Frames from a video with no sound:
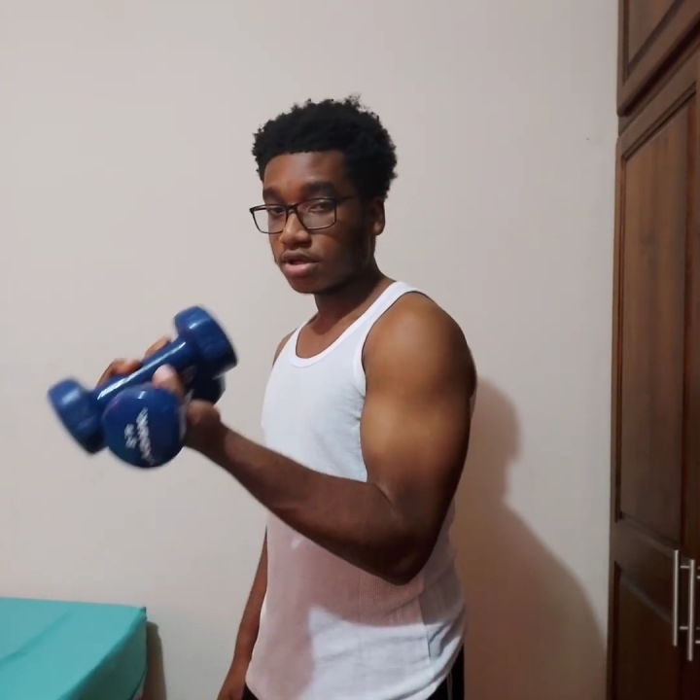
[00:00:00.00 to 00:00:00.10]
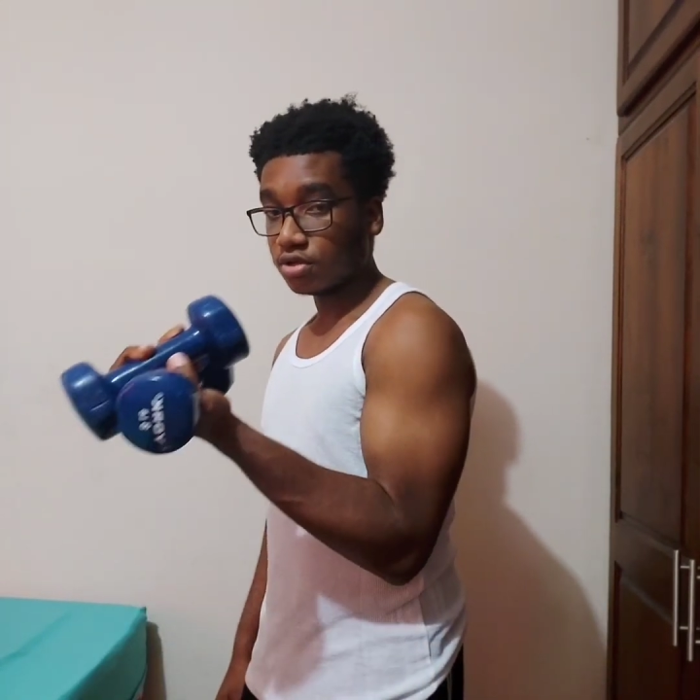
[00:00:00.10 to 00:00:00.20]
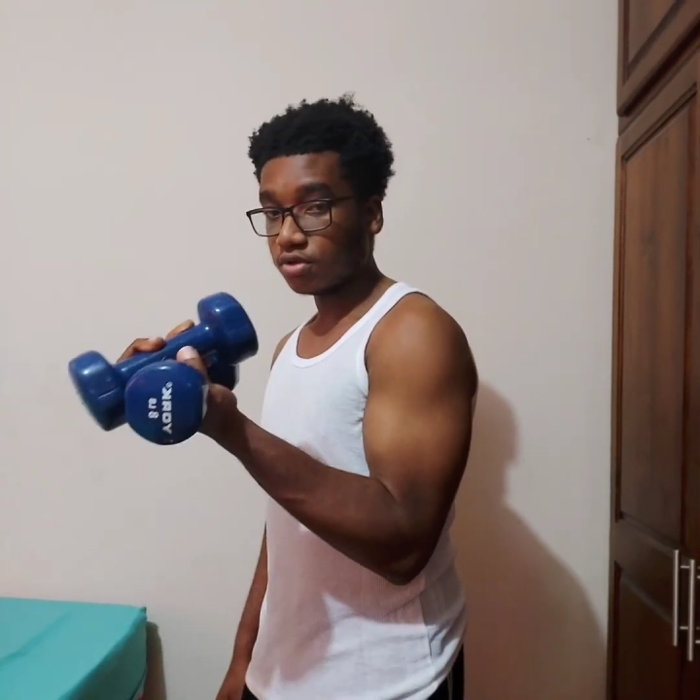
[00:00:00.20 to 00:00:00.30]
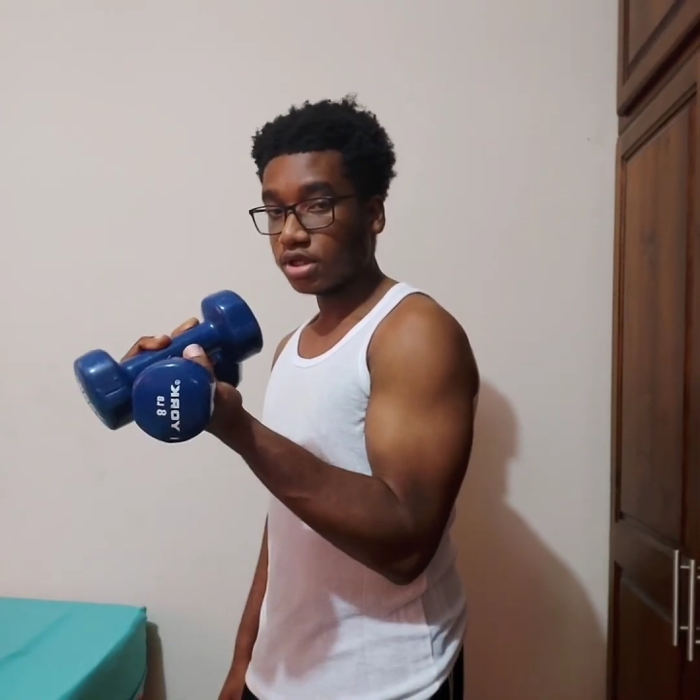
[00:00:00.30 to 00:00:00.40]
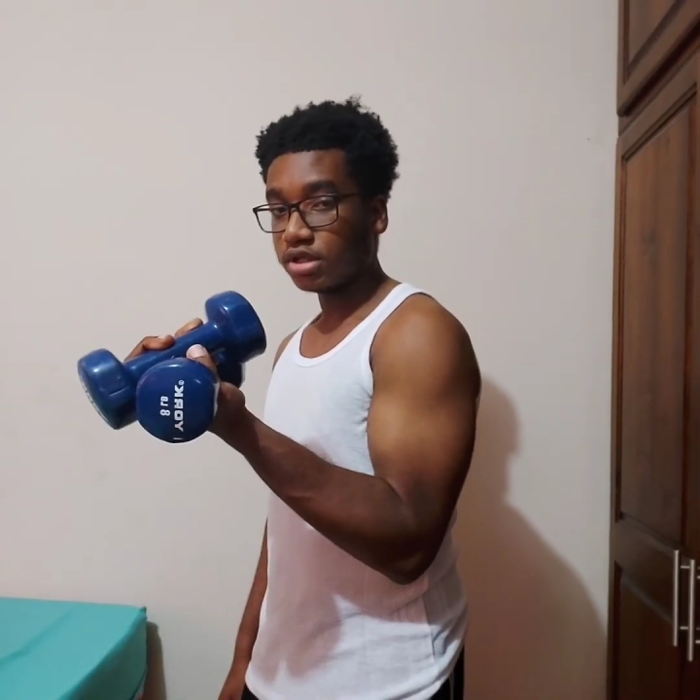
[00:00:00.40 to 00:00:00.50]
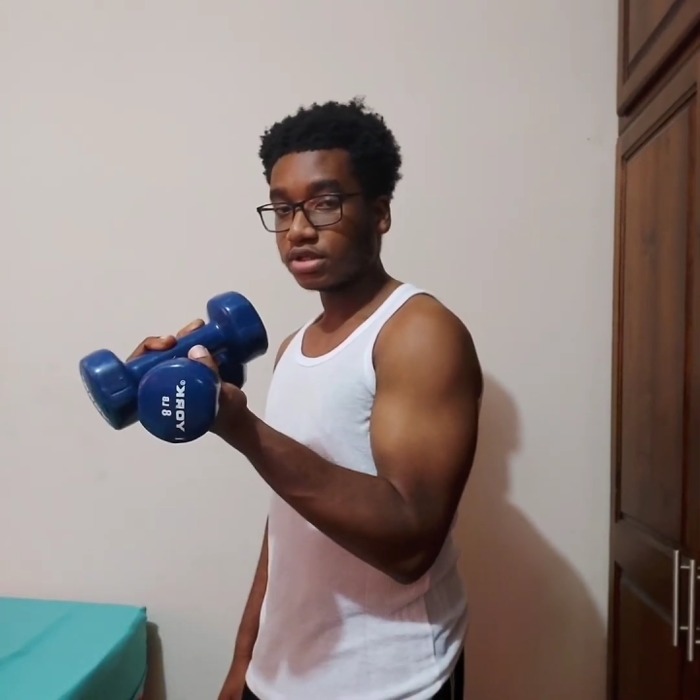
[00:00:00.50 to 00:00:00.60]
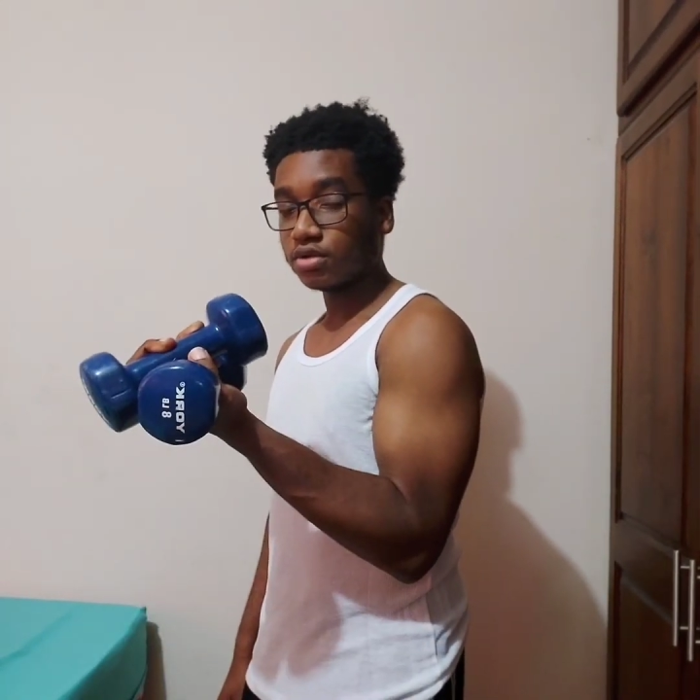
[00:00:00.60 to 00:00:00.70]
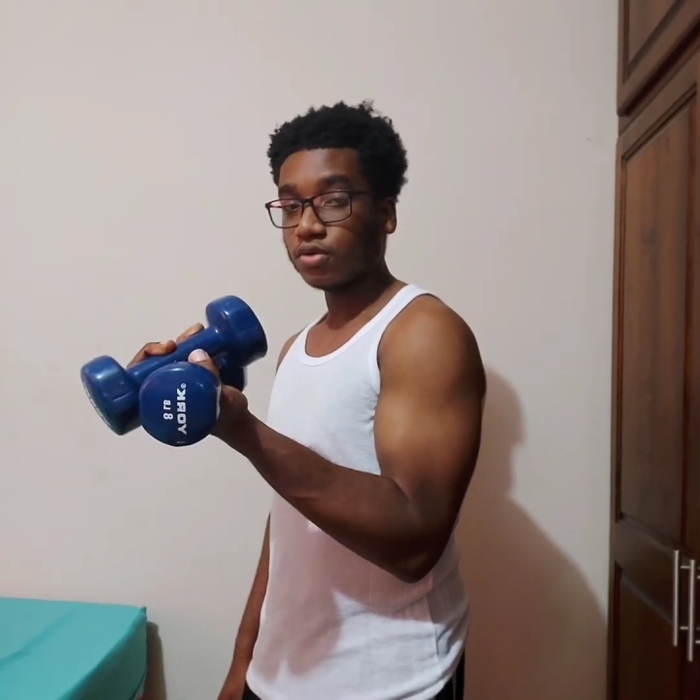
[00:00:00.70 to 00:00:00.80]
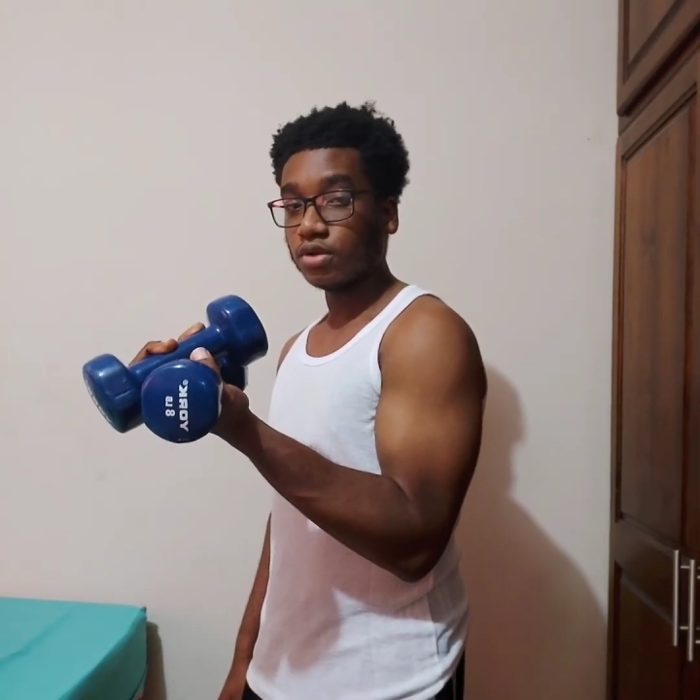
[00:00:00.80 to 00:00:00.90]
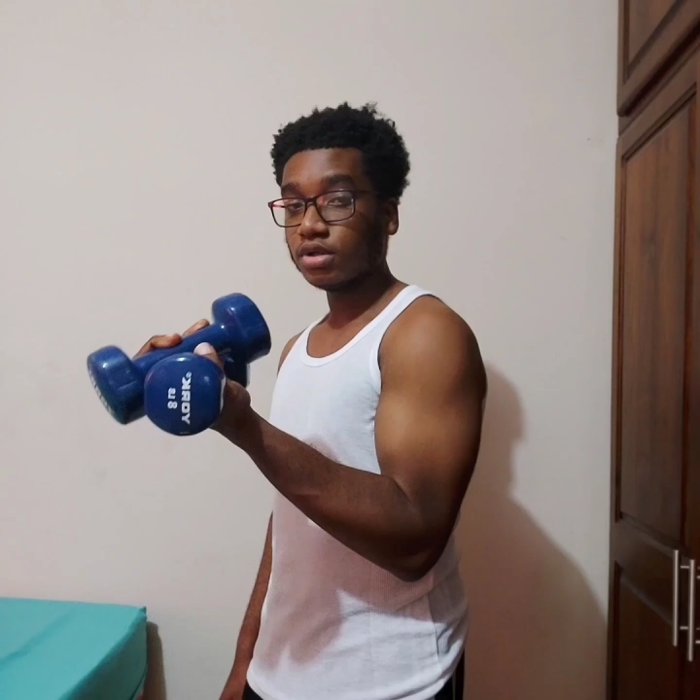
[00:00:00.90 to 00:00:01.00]
you do your
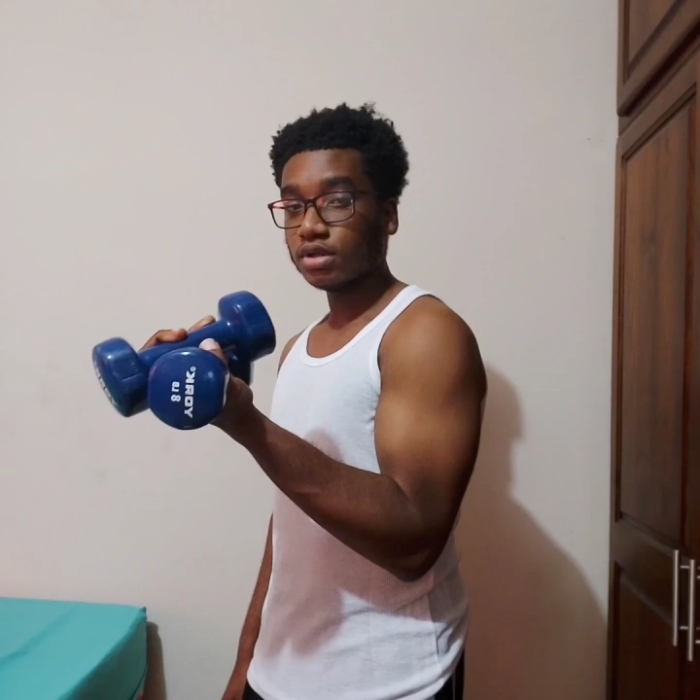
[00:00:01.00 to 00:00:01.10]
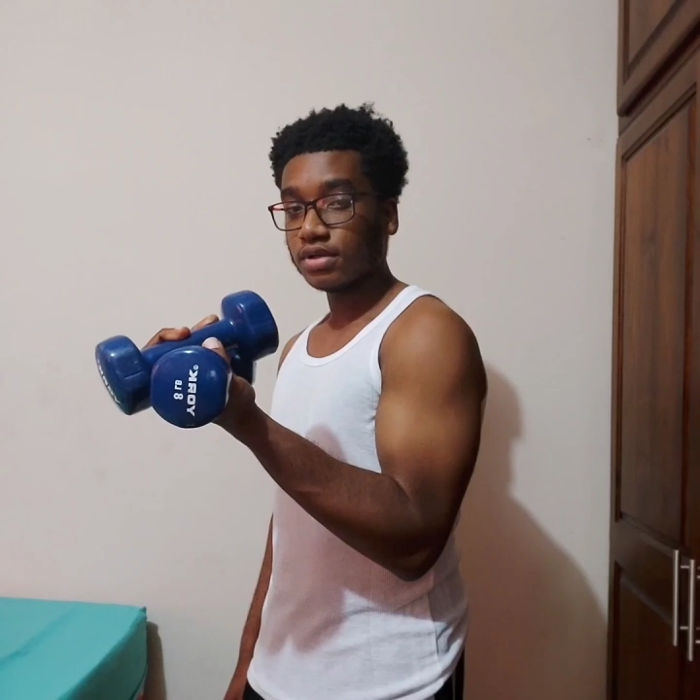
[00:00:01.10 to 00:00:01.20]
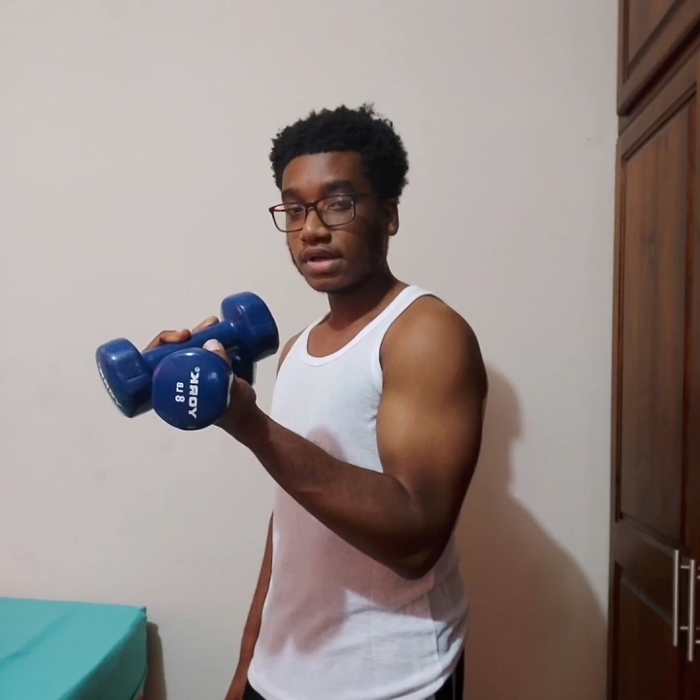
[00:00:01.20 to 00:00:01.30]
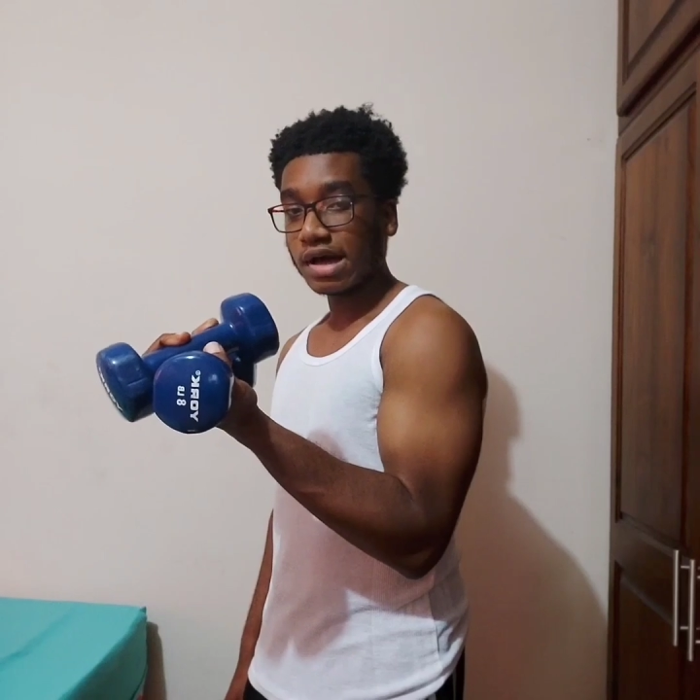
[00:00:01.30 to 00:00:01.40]
little hole,